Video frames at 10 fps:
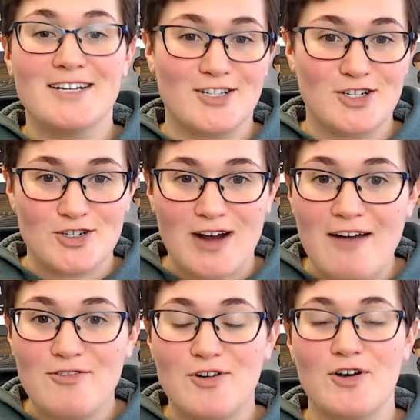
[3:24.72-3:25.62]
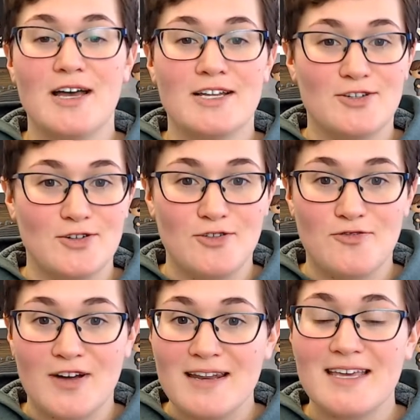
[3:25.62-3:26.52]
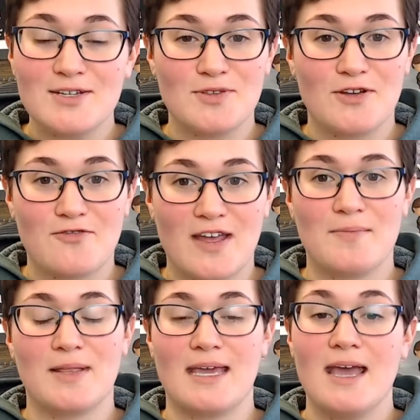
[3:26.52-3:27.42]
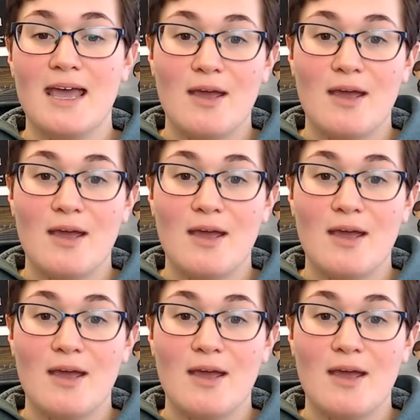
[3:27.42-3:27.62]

to travel, to do fun things with your family,